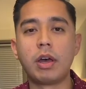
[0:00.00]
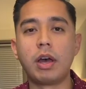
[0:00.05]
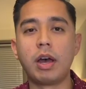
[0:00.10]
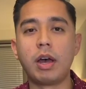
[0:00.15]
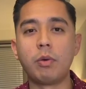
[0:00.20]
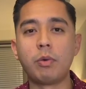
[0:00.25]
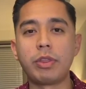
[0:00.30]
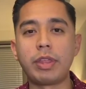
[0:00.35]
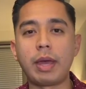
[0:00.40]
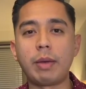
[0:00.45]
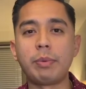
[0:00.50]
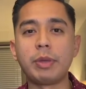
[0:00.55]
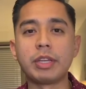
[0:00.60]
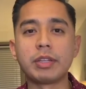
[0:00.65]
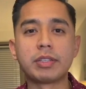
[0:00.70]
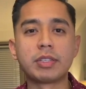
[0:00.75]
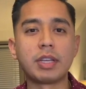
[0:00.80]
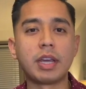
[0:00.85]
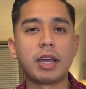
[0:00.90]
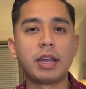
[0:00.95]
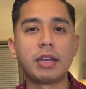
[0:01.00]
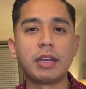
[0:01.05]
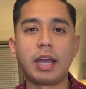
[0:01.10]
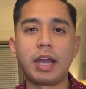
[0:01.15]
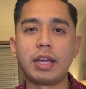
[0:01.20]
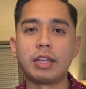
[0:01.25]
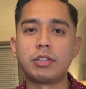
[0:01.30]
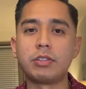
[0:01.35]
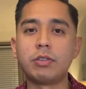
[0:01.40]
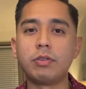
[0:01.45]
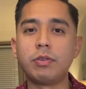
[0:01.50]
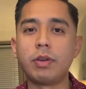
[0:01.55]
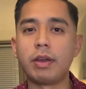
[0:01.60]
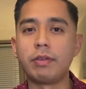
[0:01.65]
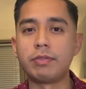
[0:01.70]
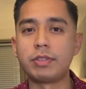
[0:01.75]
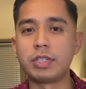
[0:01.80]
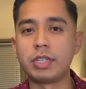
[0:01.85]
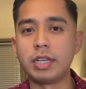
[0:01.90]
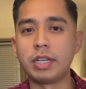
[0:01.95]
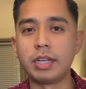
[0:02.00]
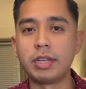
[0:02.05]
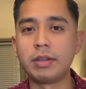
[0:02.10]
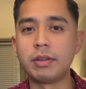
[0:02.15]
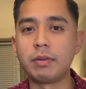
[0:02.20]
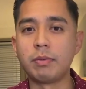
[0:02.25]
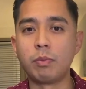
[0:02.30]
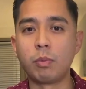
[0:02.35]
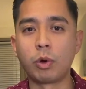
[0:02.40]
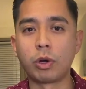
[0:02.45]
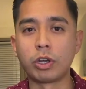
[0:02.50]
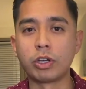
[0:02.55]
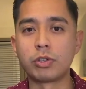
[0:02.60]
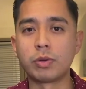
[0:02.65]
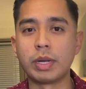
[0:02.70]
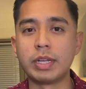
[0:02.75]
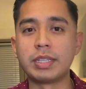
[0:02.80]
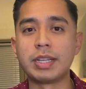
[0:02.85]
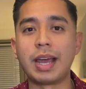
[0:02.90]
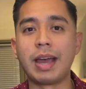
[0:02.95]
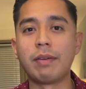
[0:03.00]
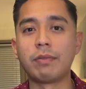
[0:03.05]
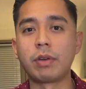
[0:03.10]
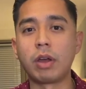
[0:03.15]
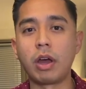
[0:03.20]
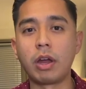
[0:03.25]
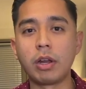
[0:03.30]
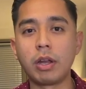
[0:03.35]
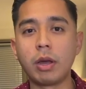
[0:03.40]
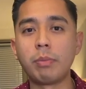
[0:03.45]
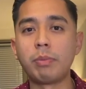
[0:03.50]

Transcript: With that being said, as you have seen, mortgage rates have gone up